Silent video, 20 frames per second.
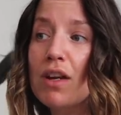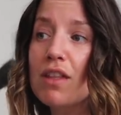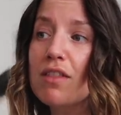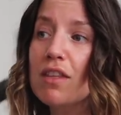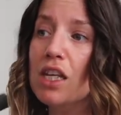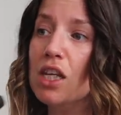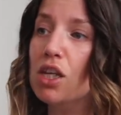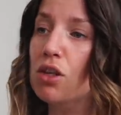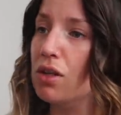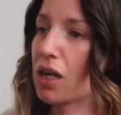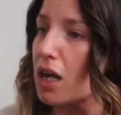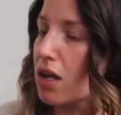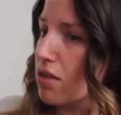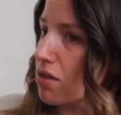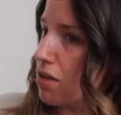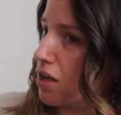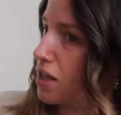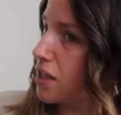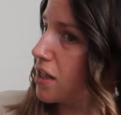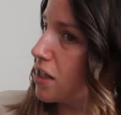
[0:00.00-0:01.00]
I think you get a
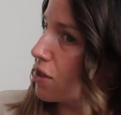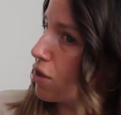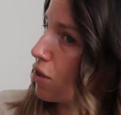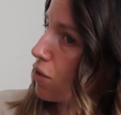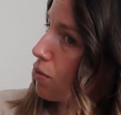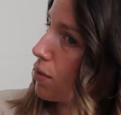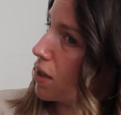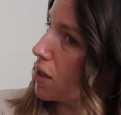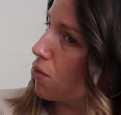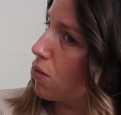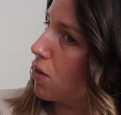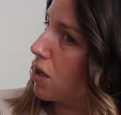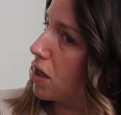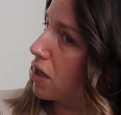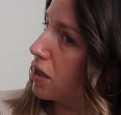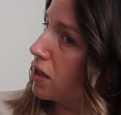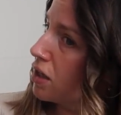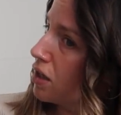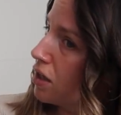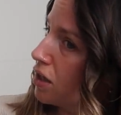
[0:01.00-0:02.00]
thirty-two week
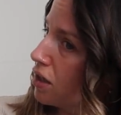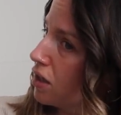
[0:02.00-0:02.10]
one,